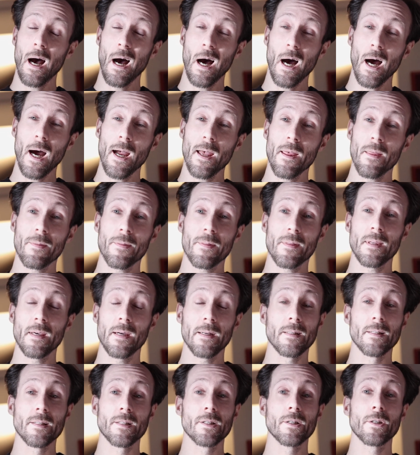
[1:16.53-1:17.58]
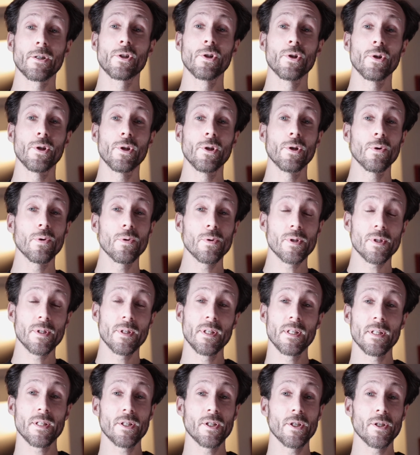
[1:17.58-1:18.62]
I tend to use
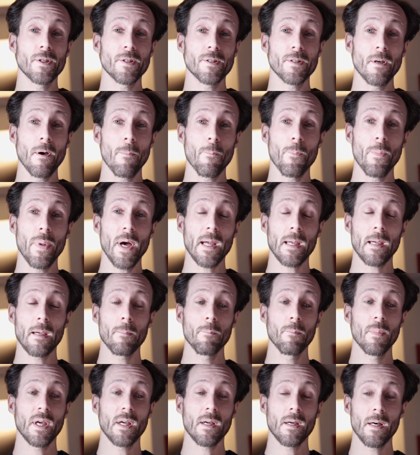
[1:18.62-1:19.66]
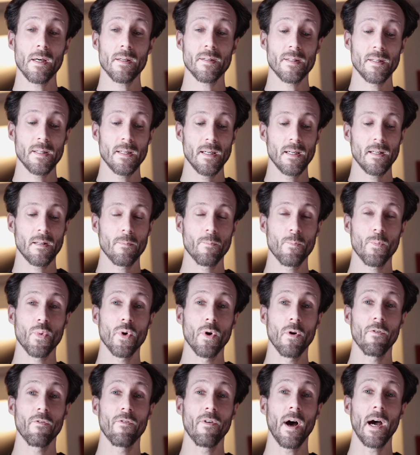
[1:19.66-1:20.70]
this SUBPAC because it
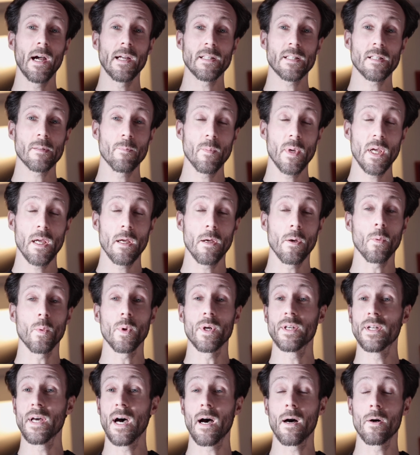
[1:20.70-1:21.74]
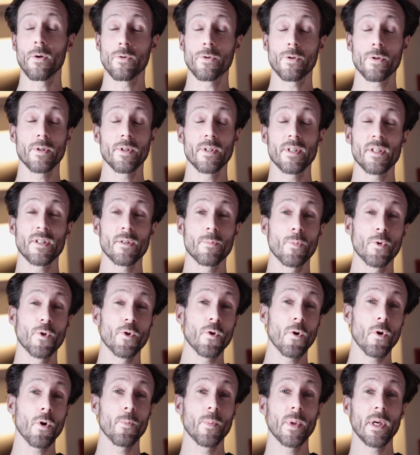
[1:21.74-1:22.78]
provides me, without
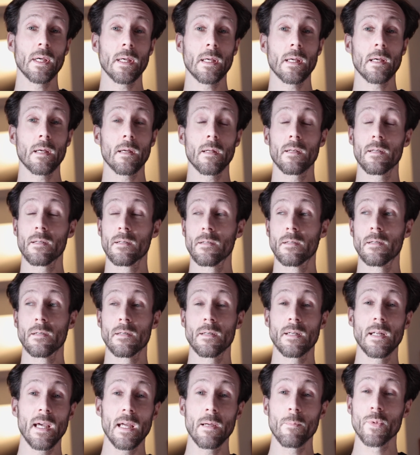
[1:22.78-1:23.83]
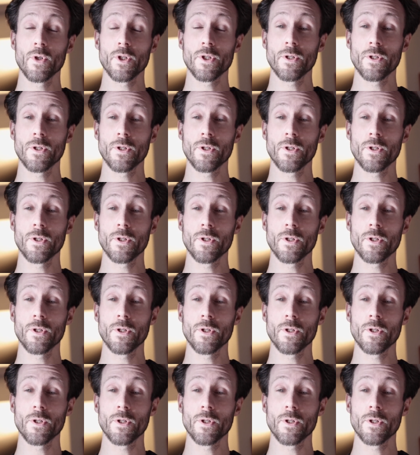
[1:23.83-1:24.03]
disturbing the neighbors